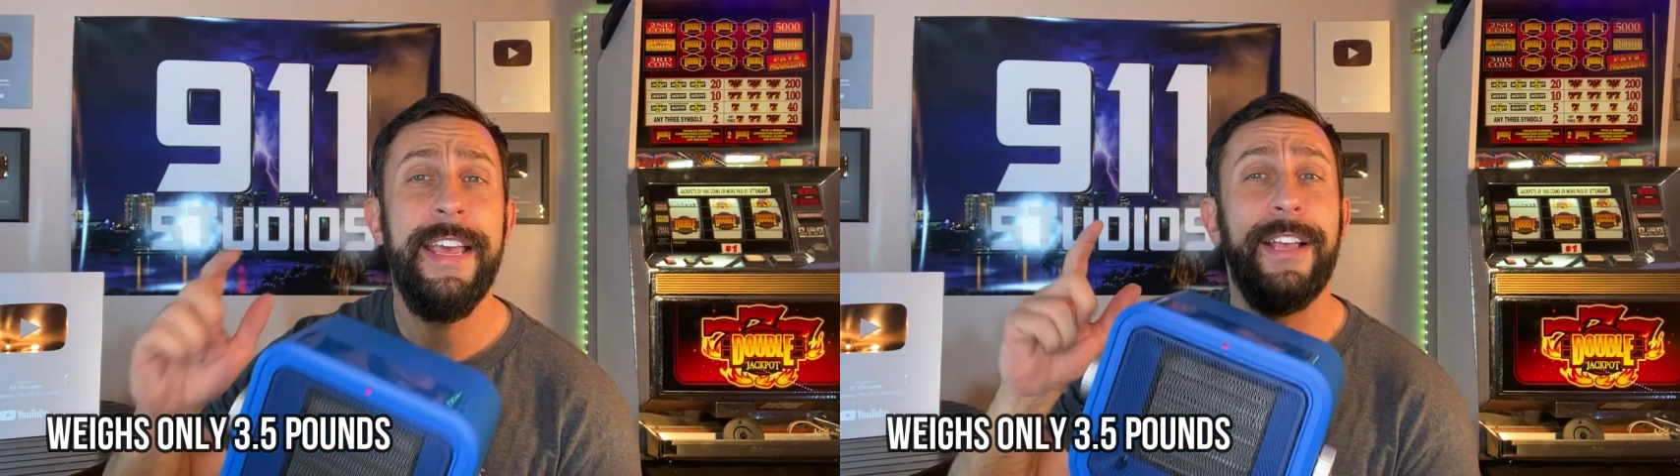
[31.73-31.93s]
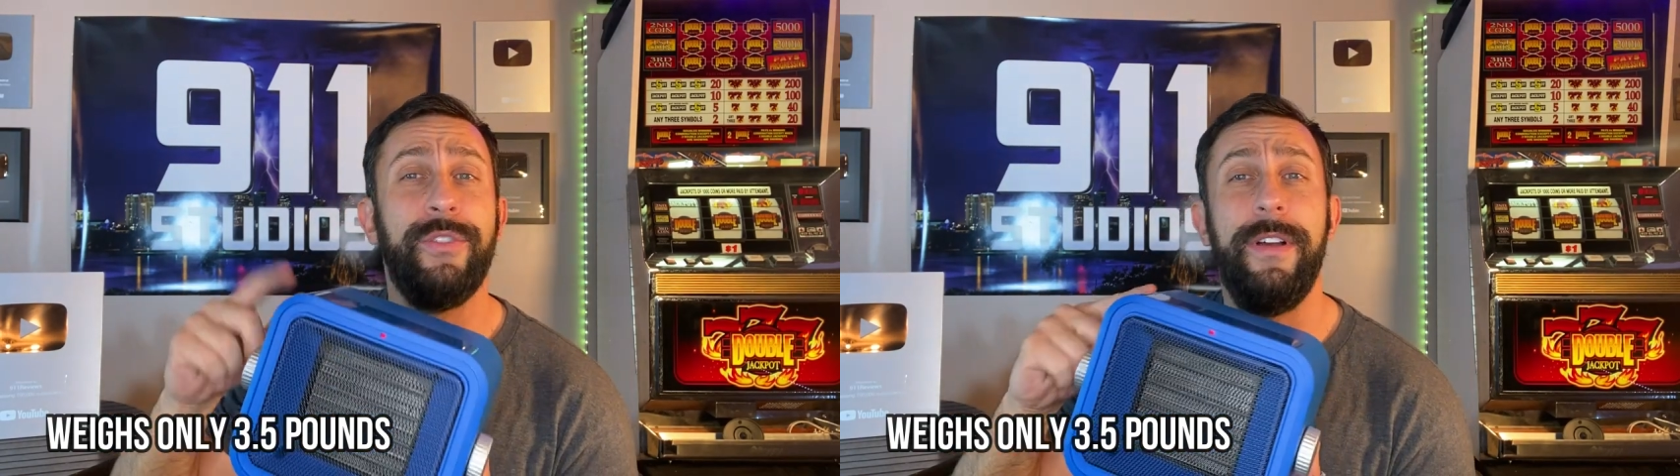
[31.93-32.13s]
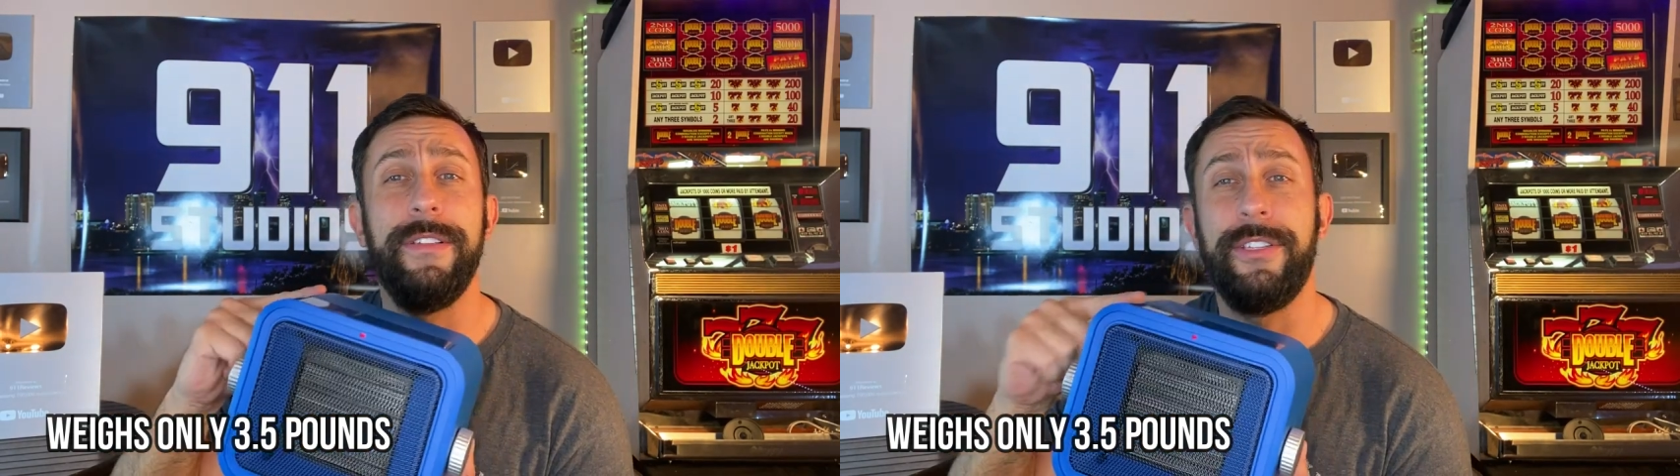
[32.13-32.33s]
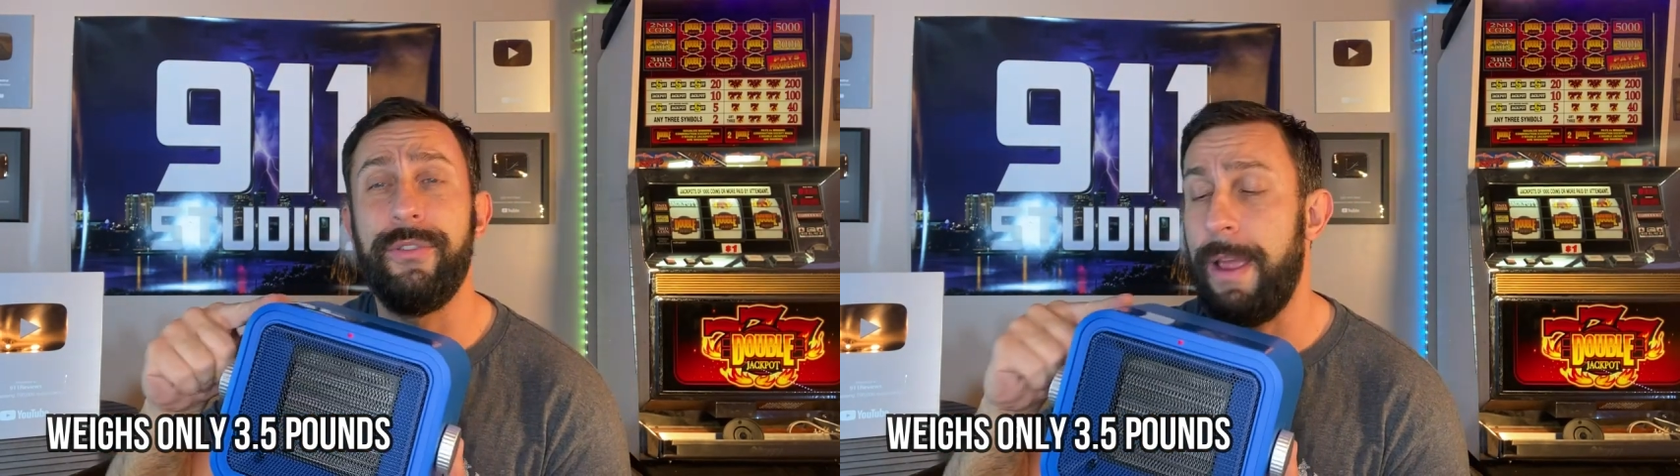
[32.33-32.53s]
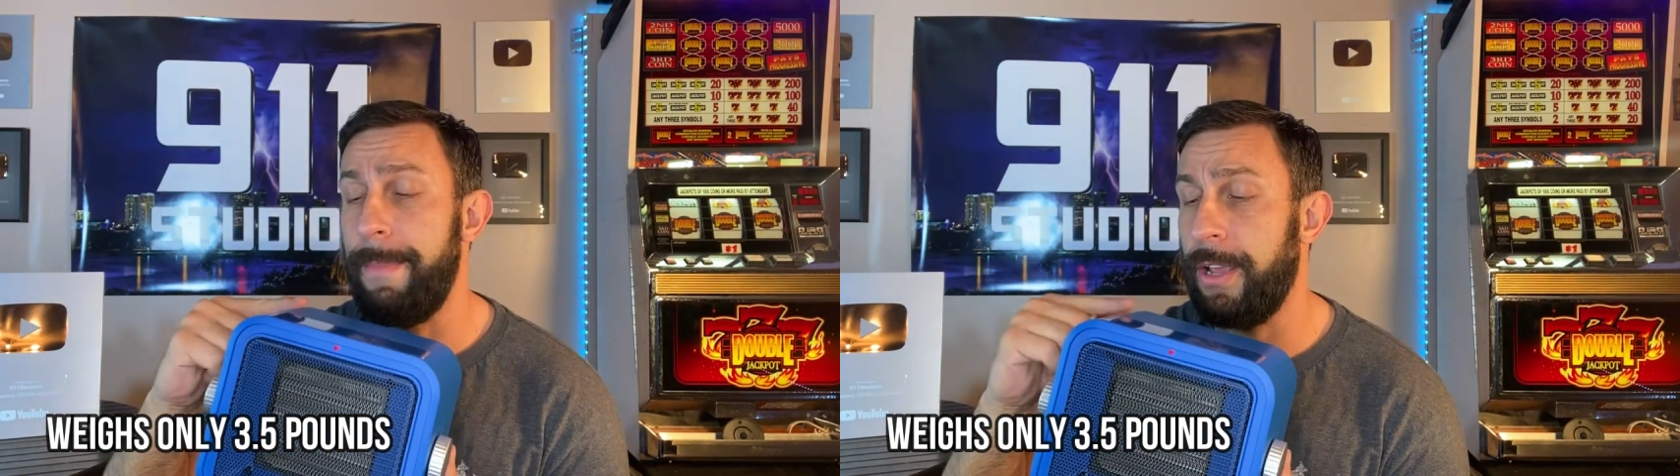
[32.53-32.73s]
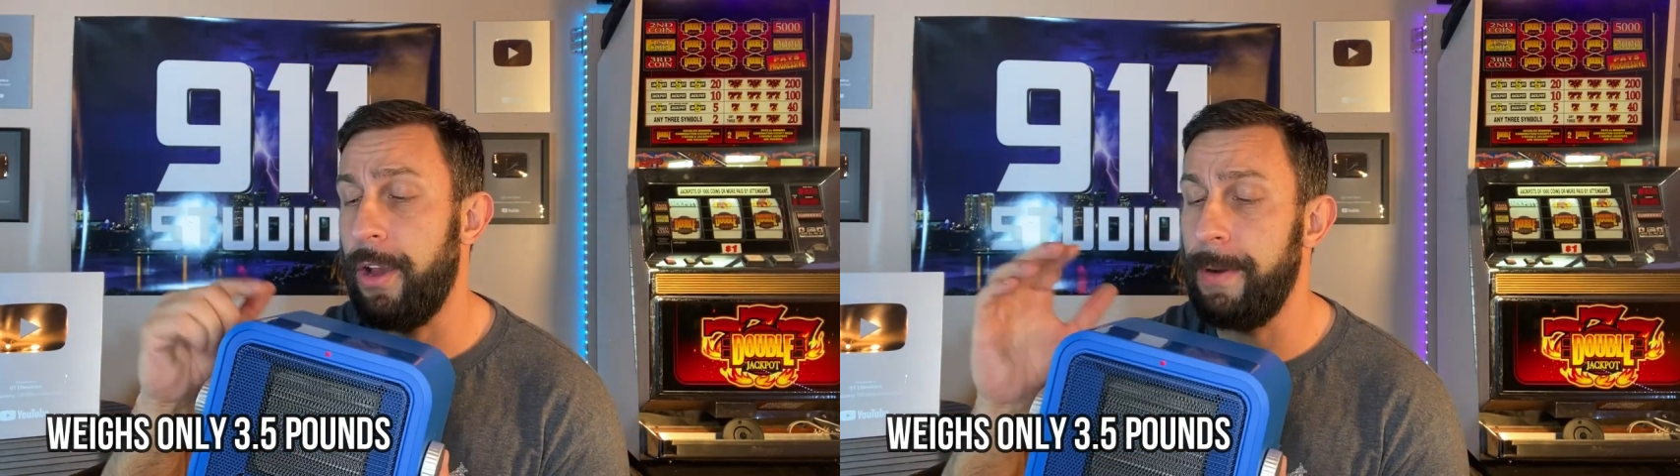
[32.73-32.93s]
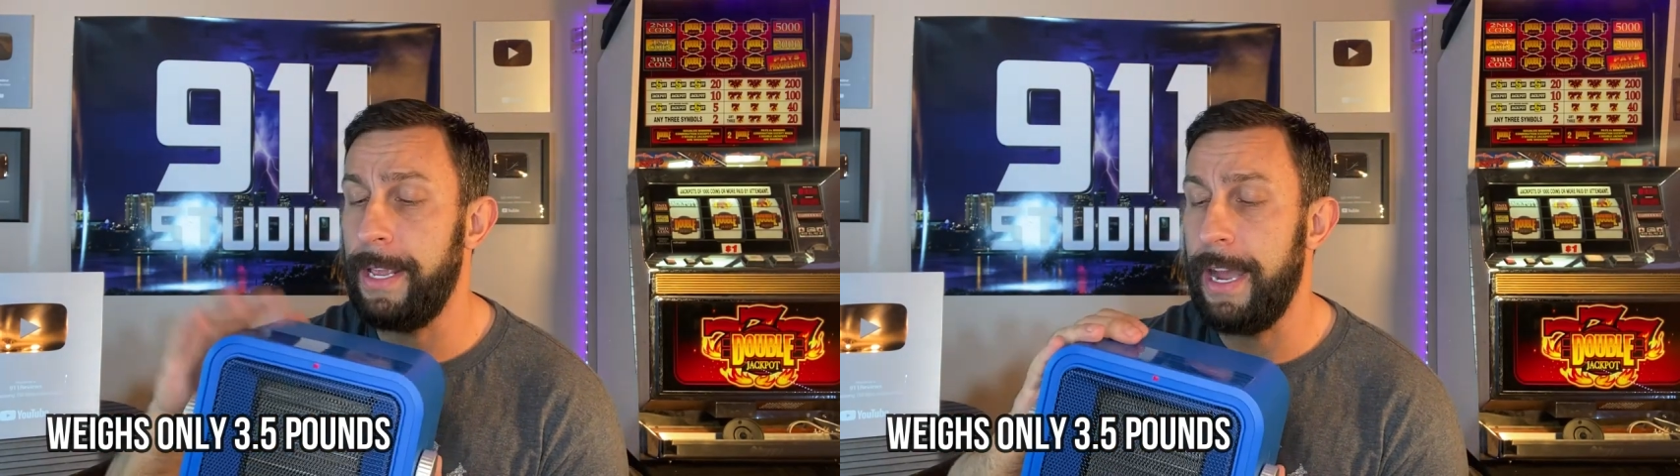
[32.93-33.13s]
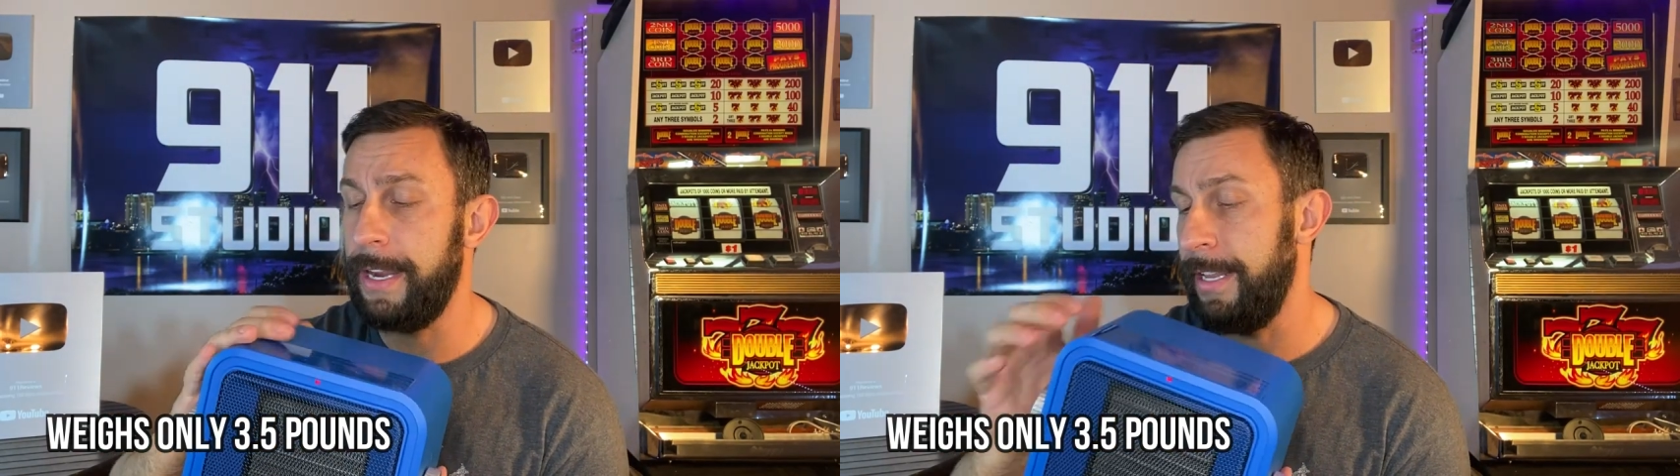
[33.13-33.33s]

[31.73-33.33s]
as well as the ceramic coating on